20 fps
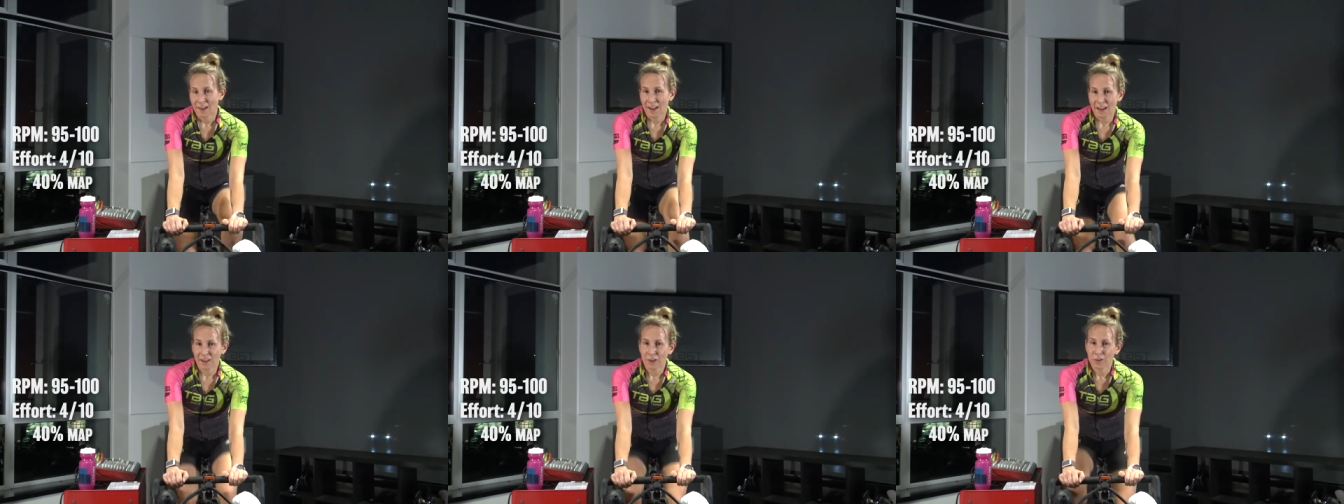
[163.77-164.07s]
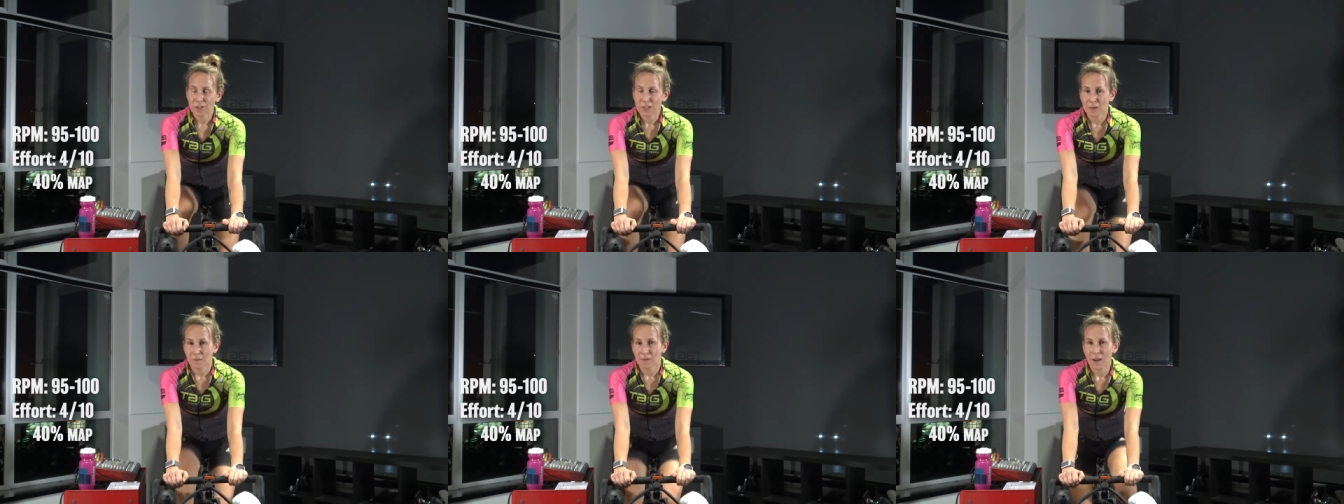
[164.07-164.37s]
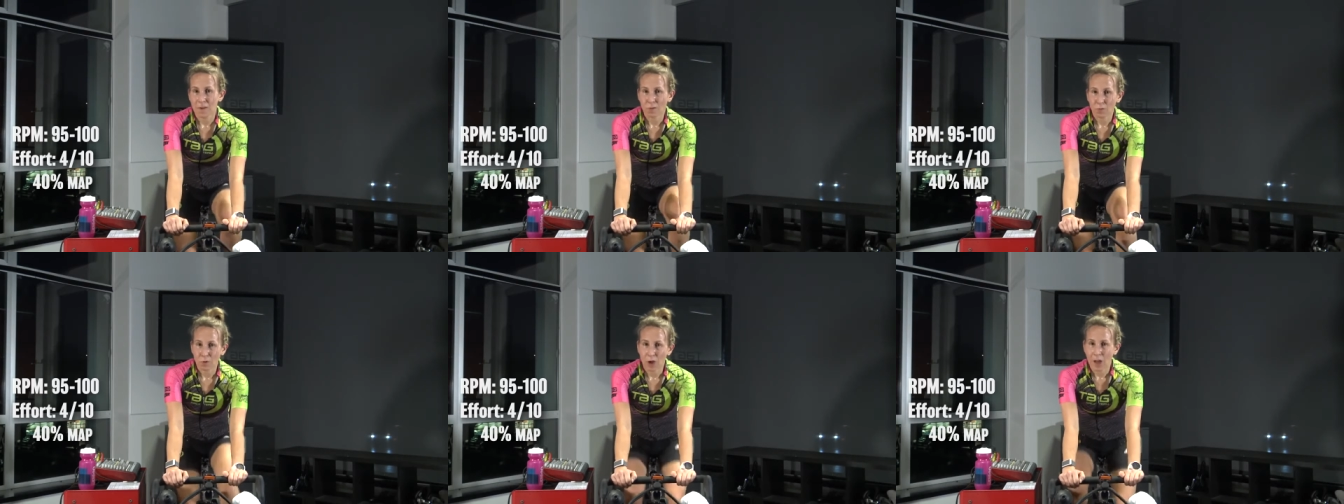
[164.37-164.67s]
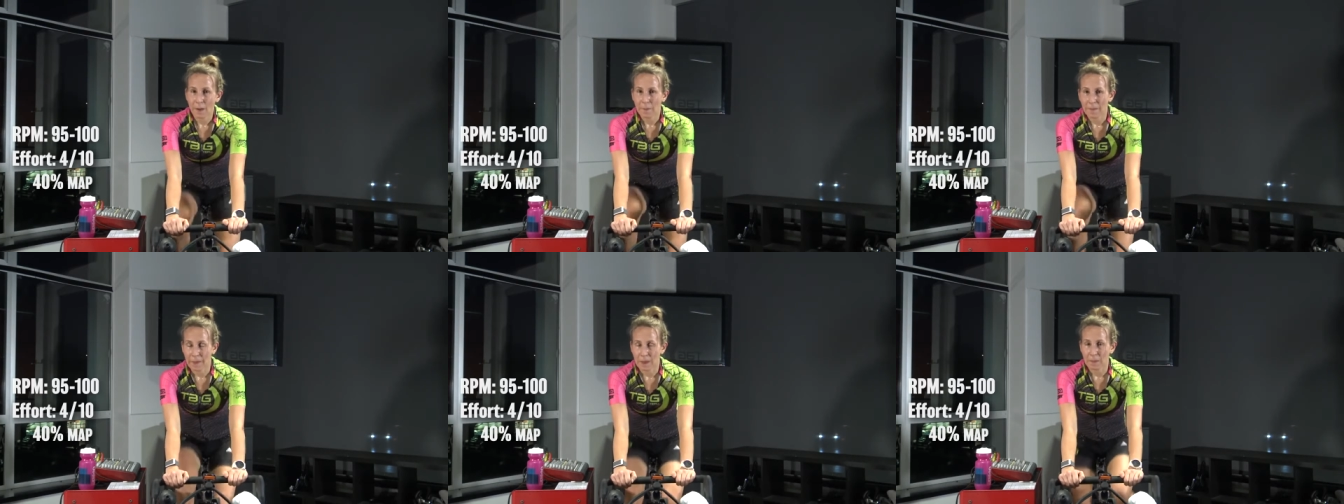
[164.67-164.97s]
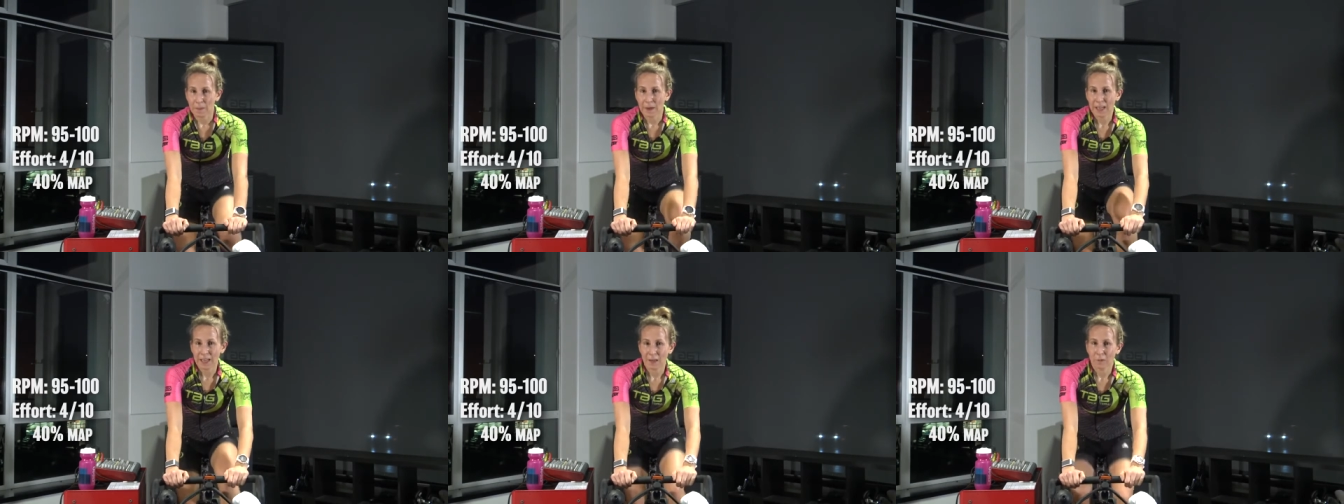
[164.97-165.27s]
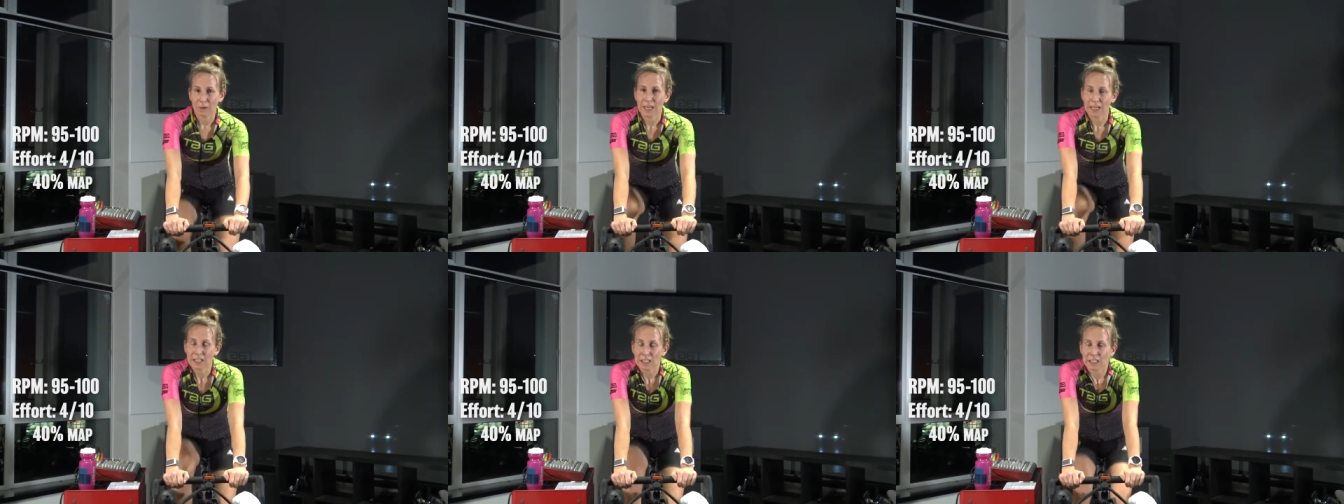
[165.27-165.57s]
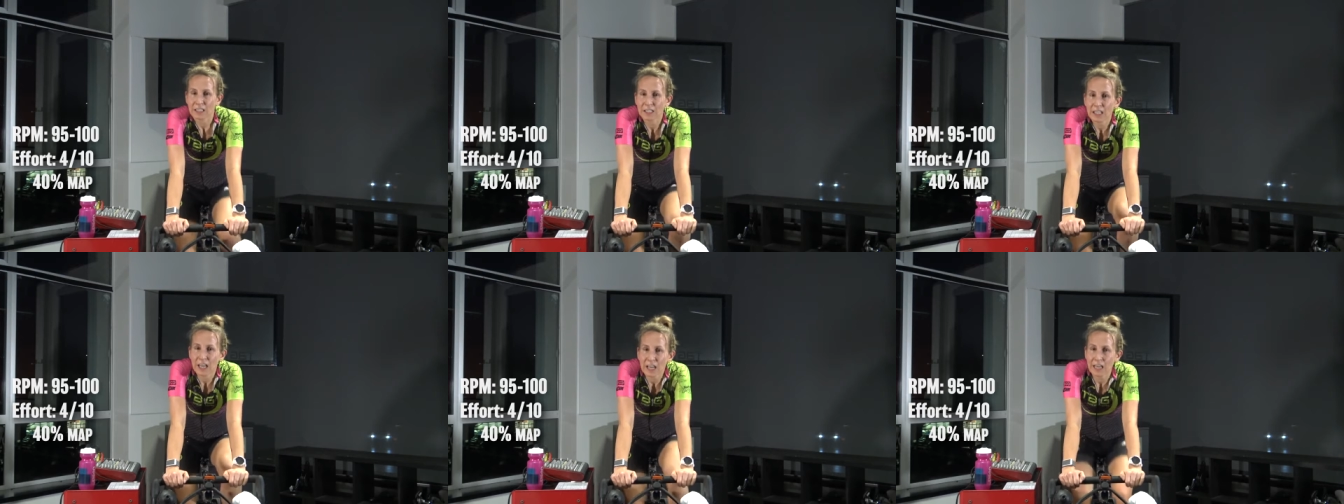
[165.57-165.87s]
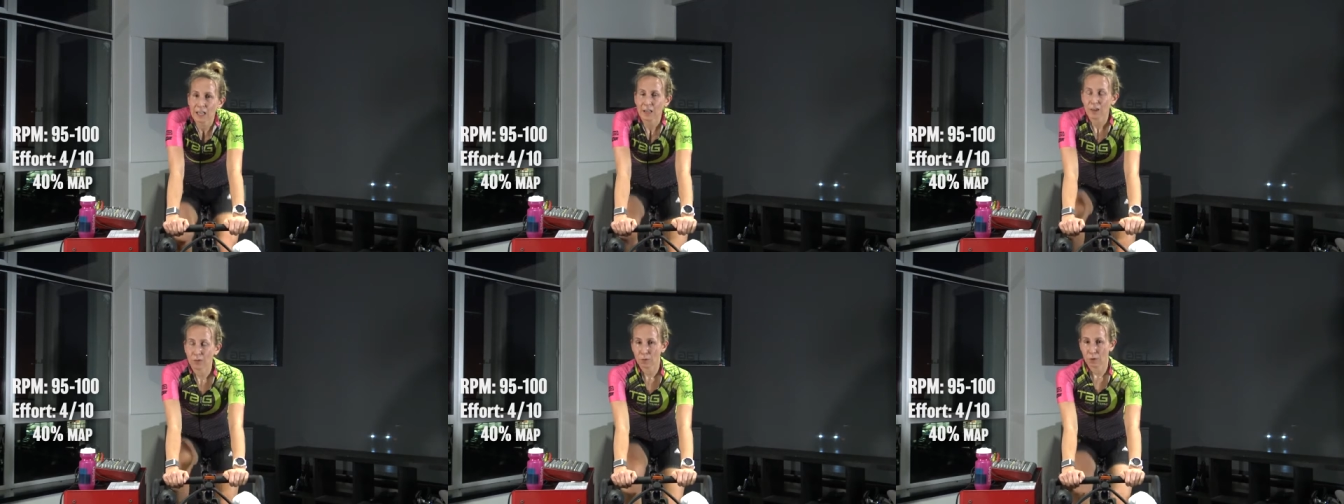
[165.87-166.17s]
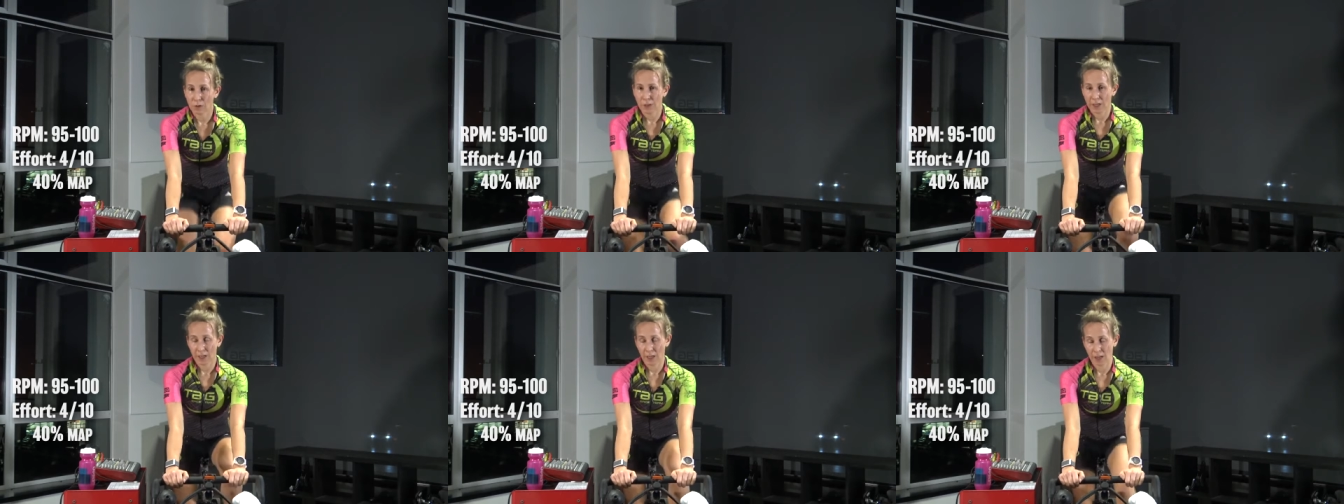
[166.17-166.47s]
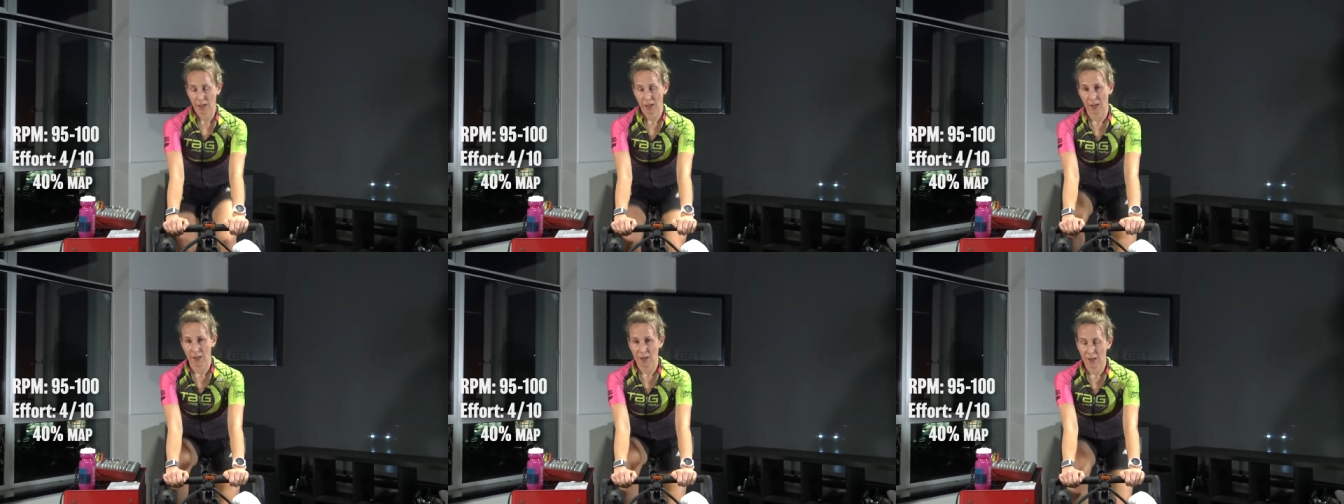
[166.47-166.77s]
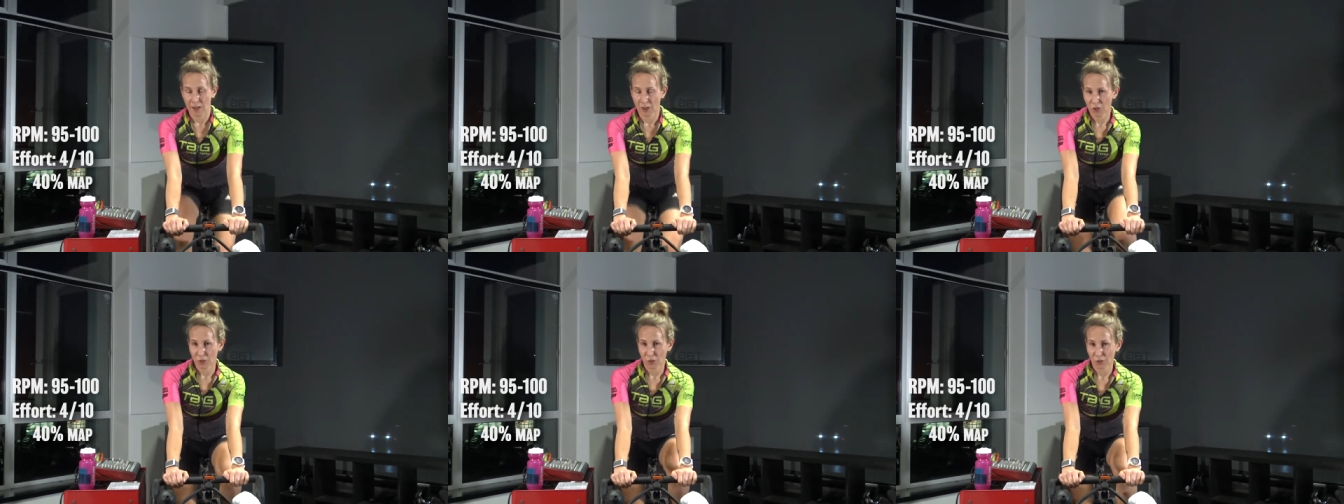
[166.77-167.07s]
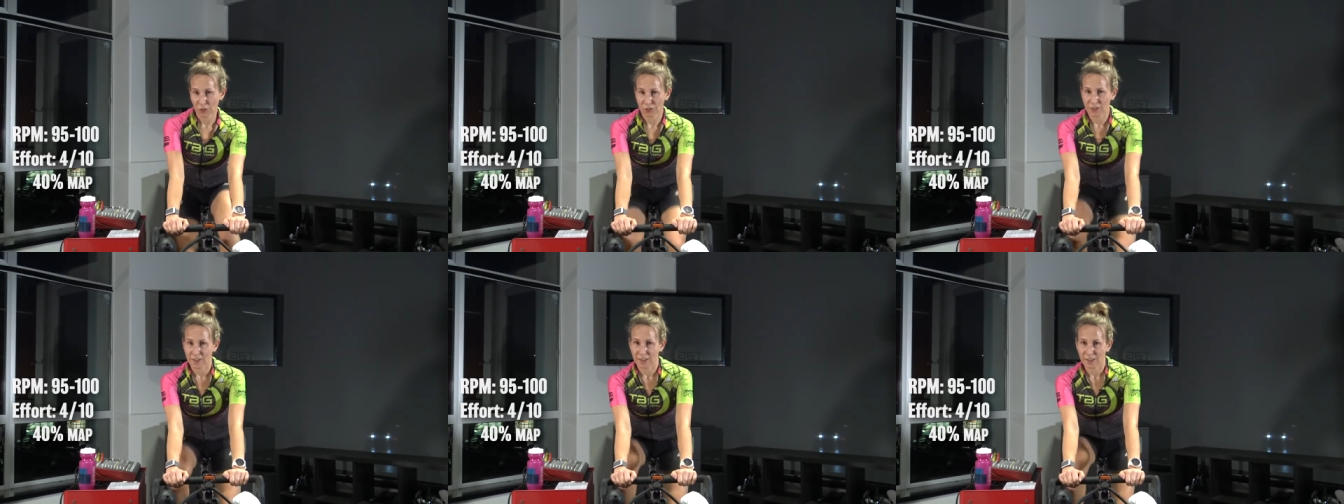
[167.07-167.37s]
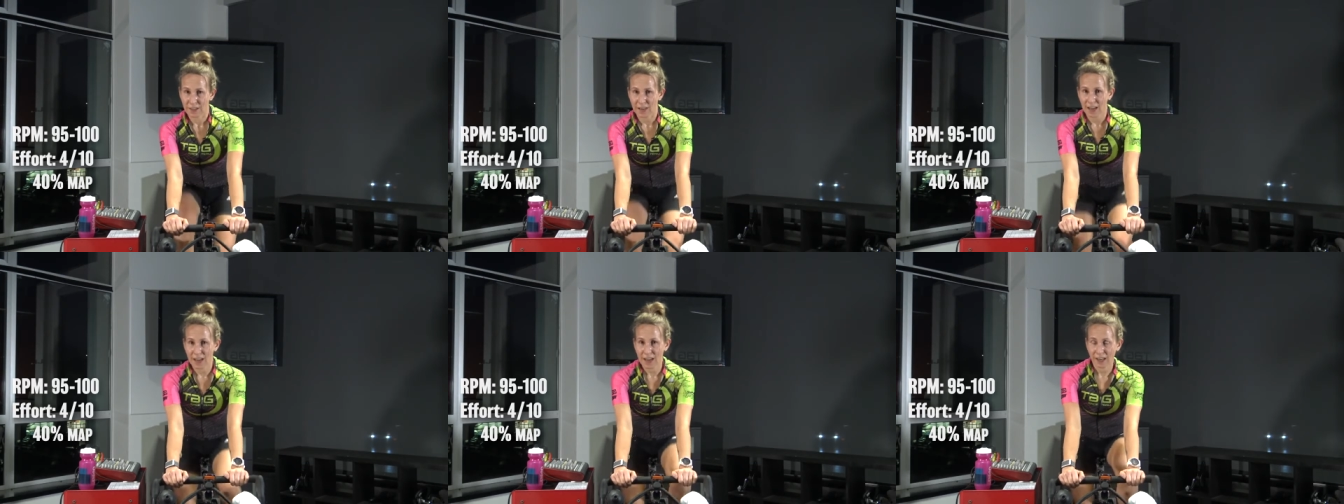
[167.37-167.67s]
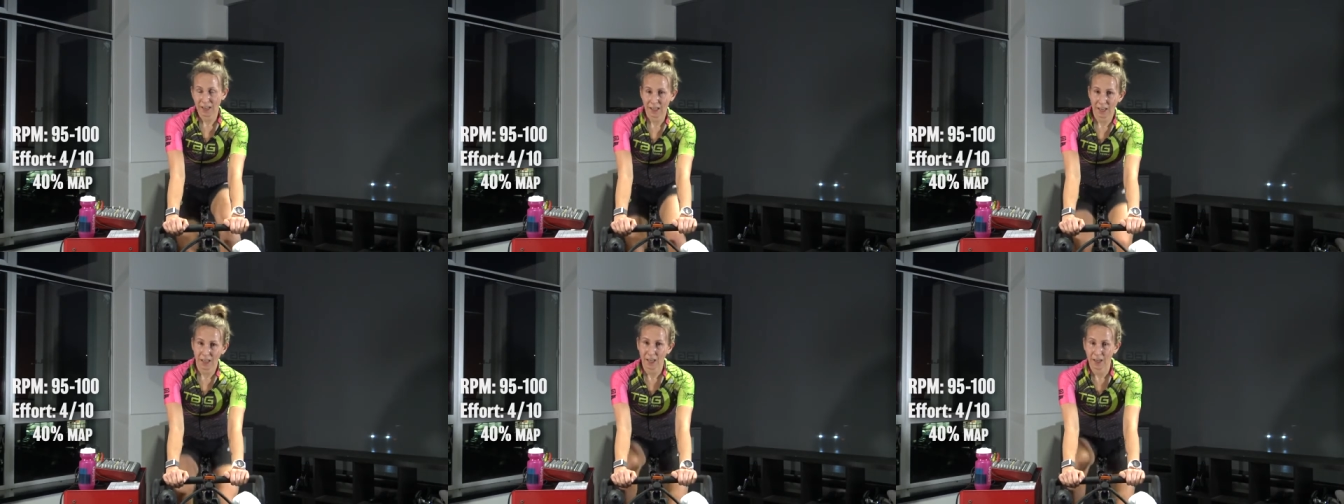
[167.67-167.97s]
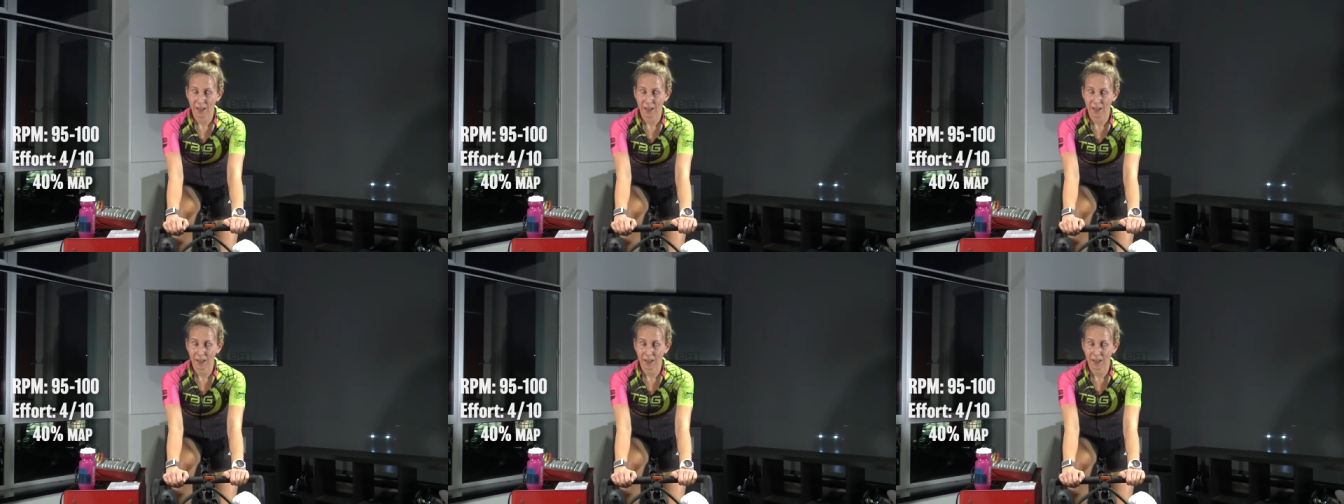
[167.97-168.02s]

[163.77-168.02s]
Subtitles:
I know sometimes we hop on the bike and we get a little tight through the shoulders and neck.